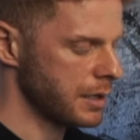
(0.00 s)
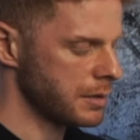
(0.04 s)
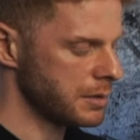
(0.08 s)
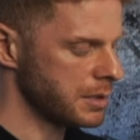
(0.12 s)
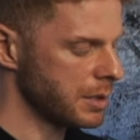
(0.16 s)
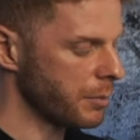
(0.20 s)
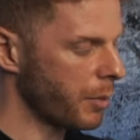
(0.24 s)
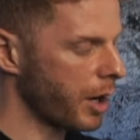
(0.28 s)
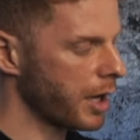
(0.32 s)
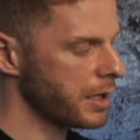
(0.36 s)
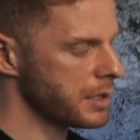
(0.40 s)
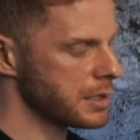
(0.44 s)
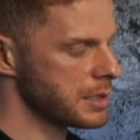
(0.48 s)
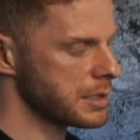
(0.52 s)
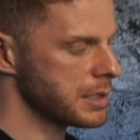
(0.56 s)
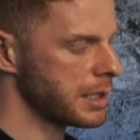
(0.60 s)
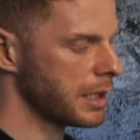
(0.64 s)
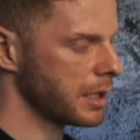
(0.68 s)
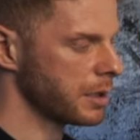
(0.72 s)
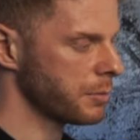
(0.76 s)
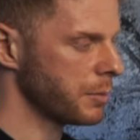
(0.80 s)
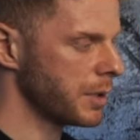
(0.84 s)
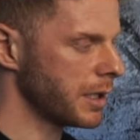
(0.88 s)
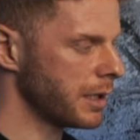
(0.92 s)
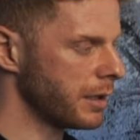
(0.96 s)
Do you mind just
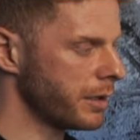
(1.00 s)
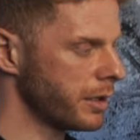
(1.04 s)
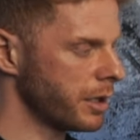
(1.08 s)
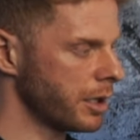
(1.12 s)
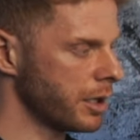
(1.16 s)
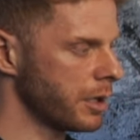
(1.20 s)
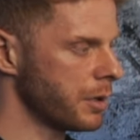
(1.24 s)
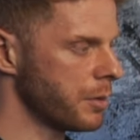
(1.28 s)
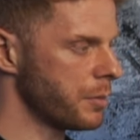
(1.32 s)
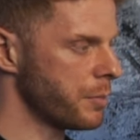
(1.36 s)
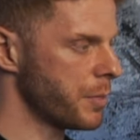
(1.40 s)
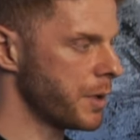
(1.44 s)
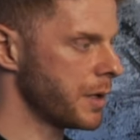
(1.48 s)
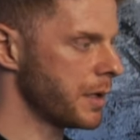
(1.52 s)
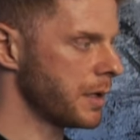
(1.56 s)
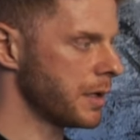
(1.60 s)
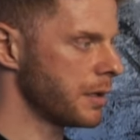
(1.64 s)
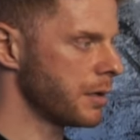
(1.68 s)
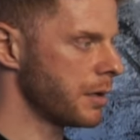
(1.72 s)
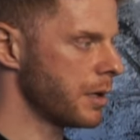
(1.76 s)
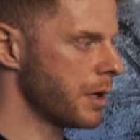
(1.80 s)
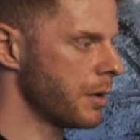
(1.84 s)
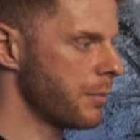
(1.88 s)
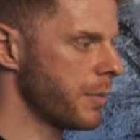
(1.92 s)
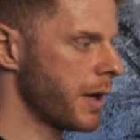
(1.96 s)
telling me a little
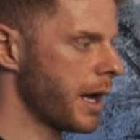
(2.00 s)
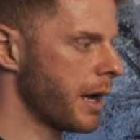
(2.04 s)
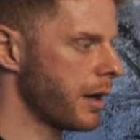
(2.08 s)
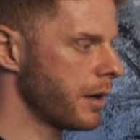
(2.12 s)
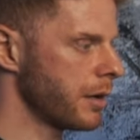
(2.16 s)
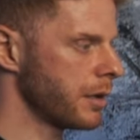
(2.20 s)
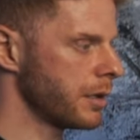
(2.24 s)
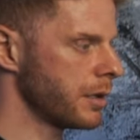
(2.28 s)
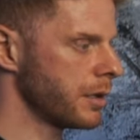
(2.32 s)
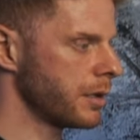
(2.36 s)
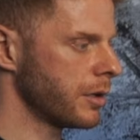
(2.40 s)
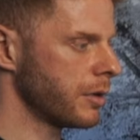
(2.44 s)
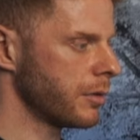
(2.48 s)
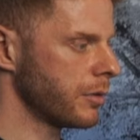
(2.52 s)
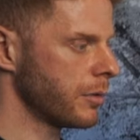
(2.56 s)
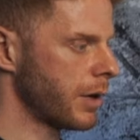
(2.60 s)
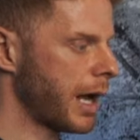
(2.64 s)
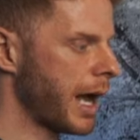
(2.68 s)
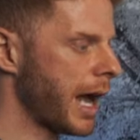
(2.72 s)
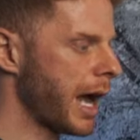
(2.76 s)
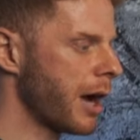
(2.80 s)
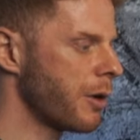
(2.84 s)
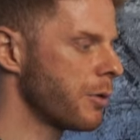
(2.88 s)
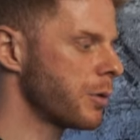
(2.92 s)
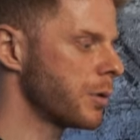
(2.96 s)
bit about,
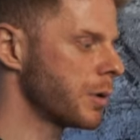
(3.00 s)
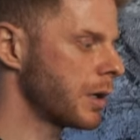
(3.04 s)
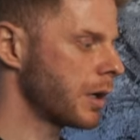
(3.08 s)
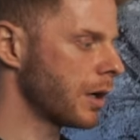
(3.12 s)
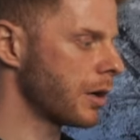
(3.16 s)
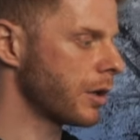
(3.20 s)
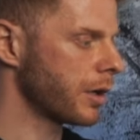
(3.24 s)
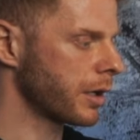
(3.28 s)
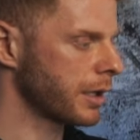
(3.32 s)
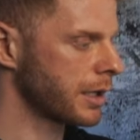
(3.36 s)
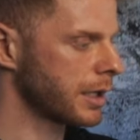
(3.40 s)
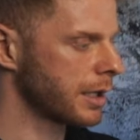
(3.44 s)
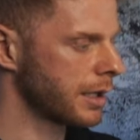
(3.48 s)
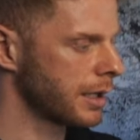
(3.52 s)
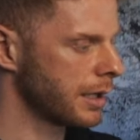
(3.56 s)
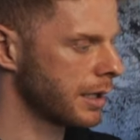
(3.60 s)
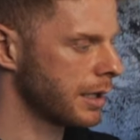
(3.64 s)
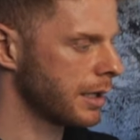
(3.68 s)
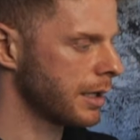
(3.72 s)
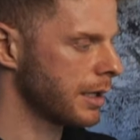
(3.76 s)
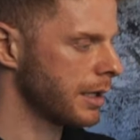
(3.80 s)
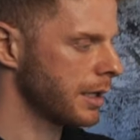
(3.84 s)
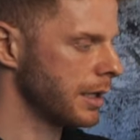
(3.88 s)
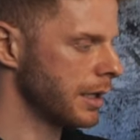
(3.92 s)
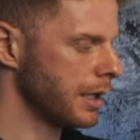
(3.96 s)
how it would look
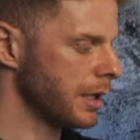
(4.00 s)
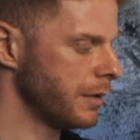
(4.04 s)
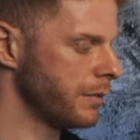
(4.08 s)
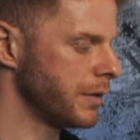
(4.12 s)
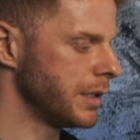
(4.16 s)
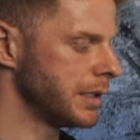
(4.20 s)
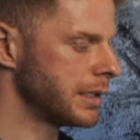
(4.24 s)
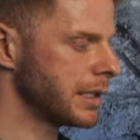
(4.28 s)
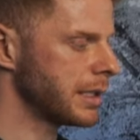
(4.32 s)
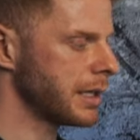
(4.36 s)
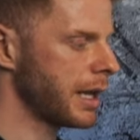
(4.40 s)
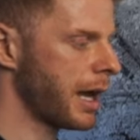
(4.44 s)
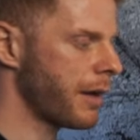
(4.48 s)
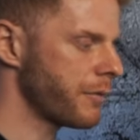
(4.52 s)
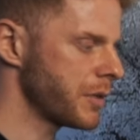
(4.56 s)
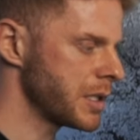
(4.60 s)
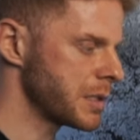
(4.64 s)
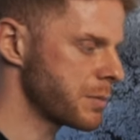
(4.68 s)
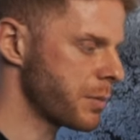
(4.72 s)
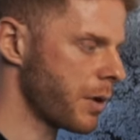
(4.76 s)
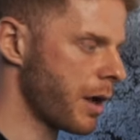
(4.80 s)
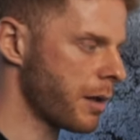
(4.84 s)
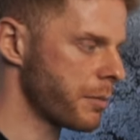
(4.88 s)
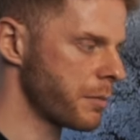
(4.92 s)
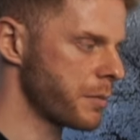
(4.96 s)
if you didn't have
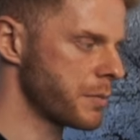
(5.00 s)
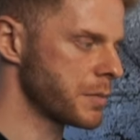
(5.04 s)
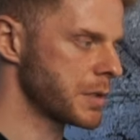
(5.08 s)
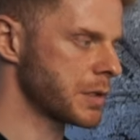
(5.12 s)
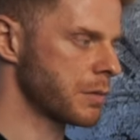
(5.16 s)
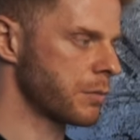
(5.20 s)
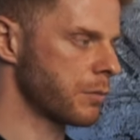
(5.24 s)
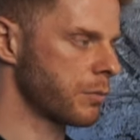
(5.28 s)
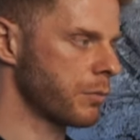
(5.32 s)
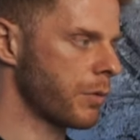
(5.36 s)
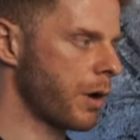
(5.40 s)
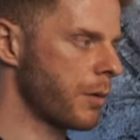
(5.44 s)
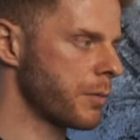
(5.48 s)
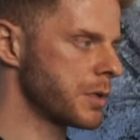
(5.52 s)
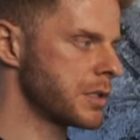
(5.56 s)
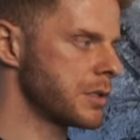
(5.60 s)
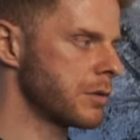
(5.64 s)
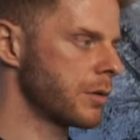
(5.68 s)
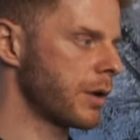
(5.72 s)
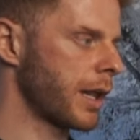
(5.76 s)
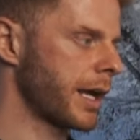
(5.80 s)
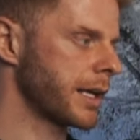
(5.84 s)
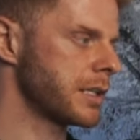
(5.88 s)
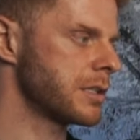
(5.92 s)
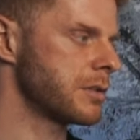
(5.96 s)
these problems? What would you
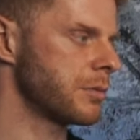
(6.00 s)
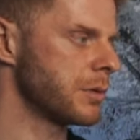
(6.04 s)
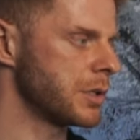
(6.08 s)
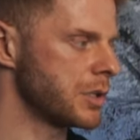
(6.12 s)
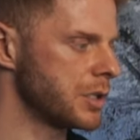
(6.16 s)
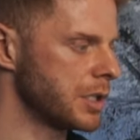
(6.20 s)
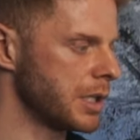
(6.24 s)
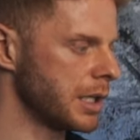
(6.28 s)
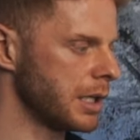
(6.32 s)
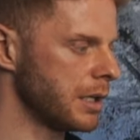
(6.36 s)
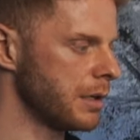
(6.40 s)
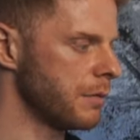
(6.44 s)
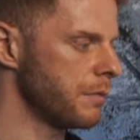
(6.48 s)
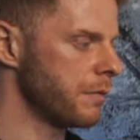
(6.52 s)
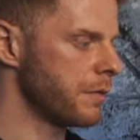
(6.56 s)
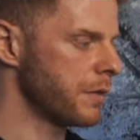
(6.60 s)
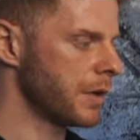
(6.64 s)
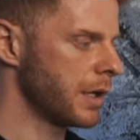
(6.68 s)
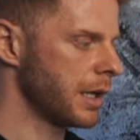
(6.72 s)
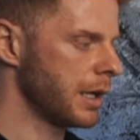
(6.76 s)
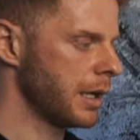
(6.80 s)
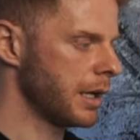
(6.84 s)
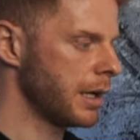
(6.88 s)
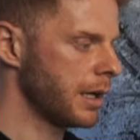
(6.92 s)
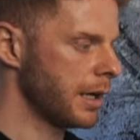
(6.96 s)
like to achieve
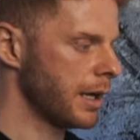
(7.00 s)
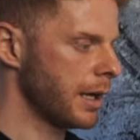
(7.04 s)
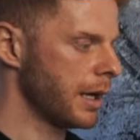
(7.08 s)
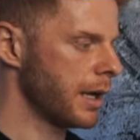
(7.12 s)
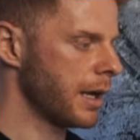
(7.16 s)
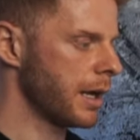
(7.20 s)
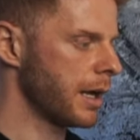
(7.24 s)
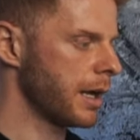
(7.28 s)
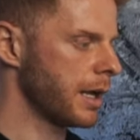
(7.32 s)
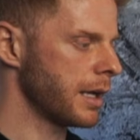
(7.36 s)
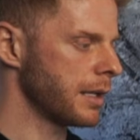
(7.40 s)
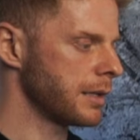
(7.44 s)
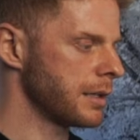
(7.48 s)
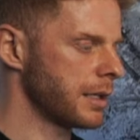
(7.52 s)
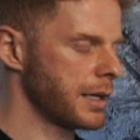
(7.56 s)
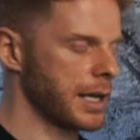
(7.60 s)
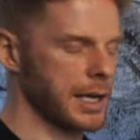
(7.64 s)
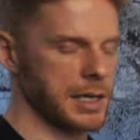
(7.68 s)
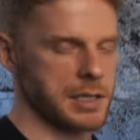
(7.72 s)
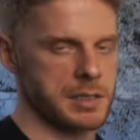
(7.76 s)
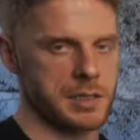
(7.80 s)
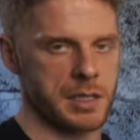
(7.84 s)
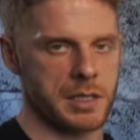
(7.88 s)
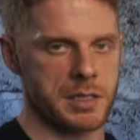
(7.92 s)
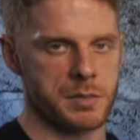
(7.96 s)
in the
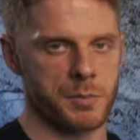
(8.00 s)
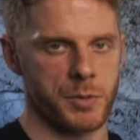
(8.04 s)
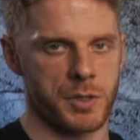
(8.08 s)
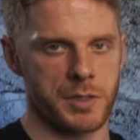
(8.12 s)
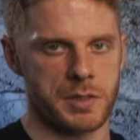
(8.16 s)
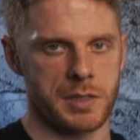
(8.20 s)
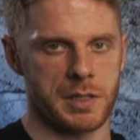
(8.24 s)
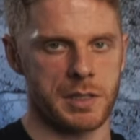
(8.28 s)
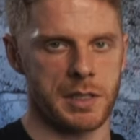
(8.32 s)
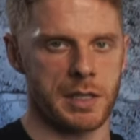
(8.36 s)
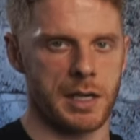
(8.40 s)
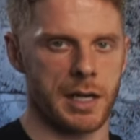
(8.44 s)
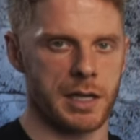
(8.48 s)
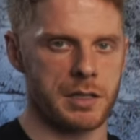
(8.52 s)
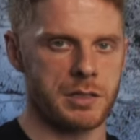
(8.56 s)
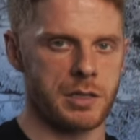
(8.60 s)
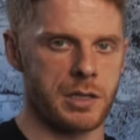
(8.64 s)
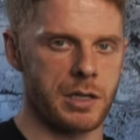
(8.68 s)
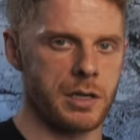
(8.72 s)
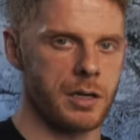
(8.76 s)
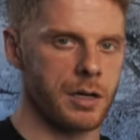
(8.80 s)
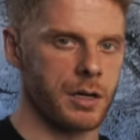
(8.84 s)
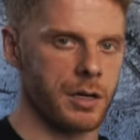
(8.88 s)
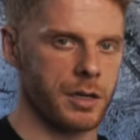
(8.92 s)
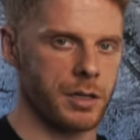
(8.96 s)
next 6 months, in the next
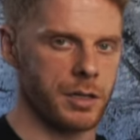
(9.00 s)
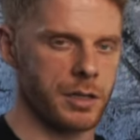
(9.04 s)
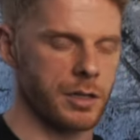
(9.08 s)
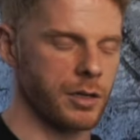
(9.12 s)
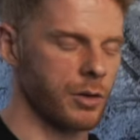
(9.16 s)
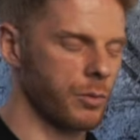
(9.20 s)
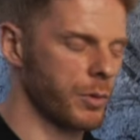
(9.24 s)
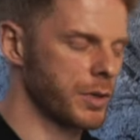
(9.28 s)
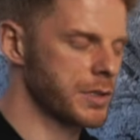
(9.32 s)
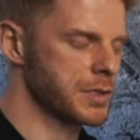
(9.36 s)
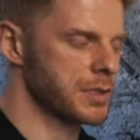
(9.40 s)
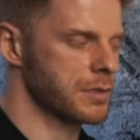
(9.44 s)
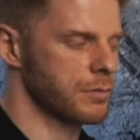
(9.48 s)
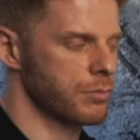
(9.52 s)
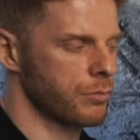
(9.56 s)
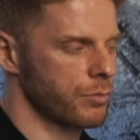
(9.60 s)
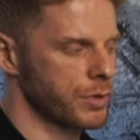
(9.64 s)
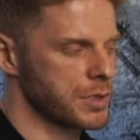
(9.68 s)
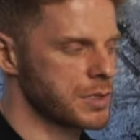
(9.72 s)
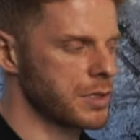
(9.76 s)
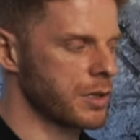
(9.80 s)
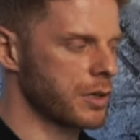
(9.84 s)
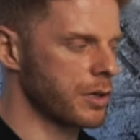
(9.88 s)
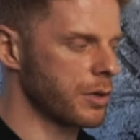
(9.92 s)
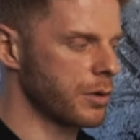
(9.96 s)
year?
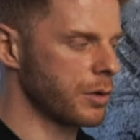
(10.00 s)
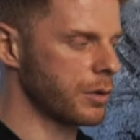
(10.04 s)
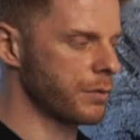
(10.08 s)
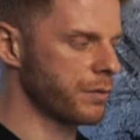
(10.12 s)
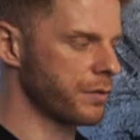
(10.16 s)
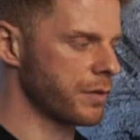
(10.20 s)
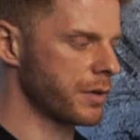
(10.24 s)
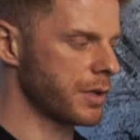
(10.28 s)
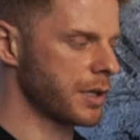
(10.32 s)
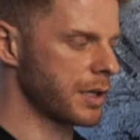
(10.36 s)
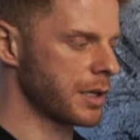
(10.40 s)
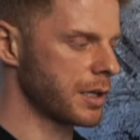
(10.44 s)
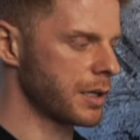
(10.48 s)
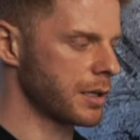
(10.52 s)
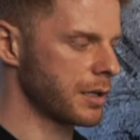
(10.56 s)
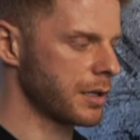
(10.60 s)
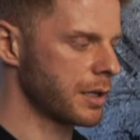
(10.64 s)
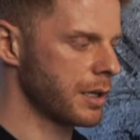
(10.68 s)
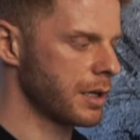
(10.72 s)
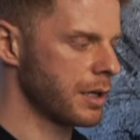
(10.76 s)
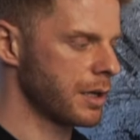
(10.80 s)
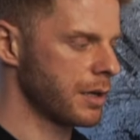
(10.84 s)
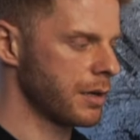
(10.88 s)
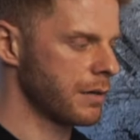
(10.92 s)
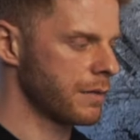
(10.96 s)
What's your goal for
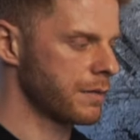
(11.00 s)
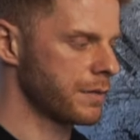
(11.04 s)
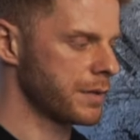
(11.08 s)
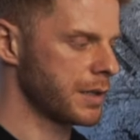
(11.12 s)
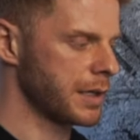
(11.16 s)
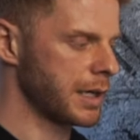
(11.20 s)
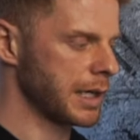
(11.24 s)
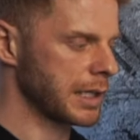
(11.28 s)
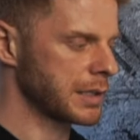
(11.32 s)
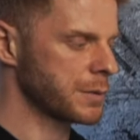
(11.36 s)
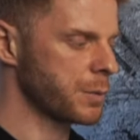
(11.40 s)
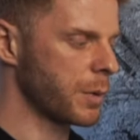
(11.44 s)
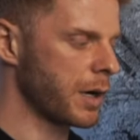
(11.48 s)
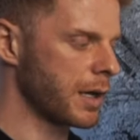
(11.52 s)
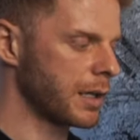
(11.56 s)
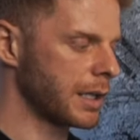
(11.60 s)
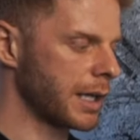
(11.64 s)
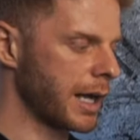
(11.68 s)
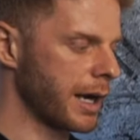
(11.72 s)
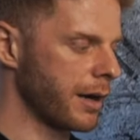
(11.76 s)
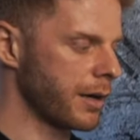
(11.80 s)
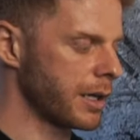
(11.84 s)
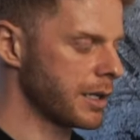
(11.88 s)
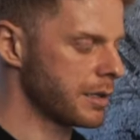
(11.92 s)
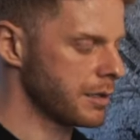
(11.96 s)
the next while,
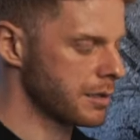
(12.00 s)
Larry?